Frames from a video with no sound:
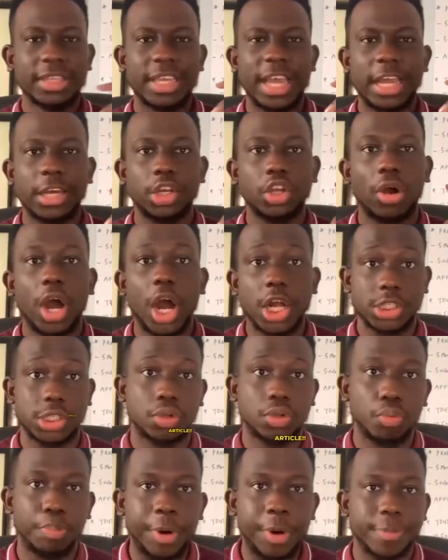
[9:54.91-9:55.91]
and your
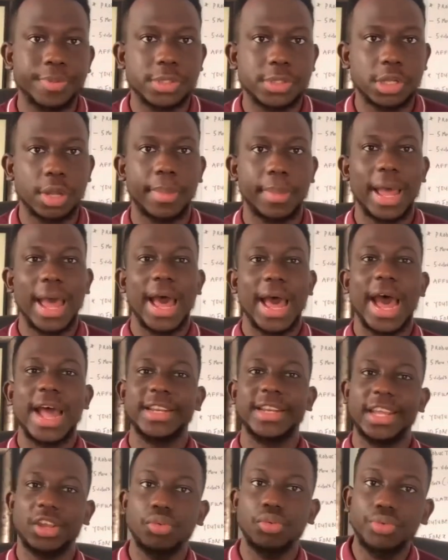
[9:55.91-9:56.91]
article pops up,
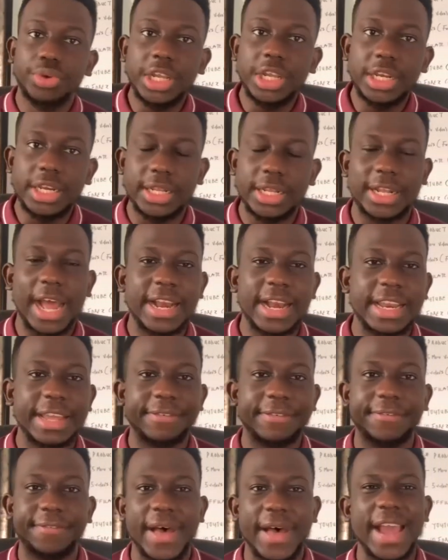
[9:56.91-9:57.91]
and they read it and they
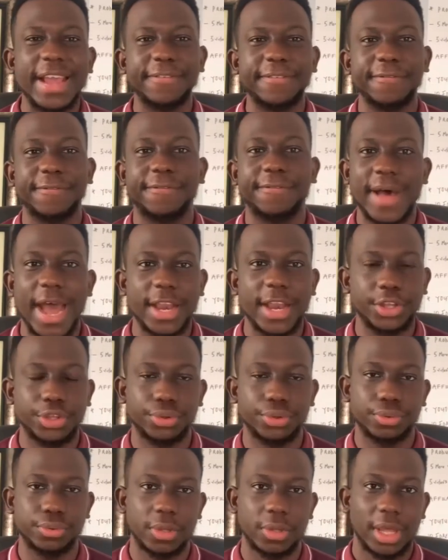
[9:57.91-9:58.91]
find
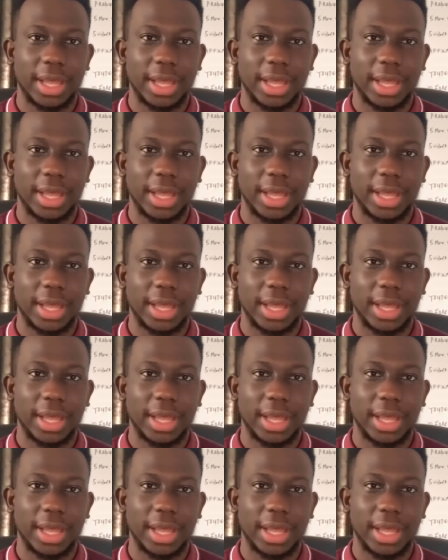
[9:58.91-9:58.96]
value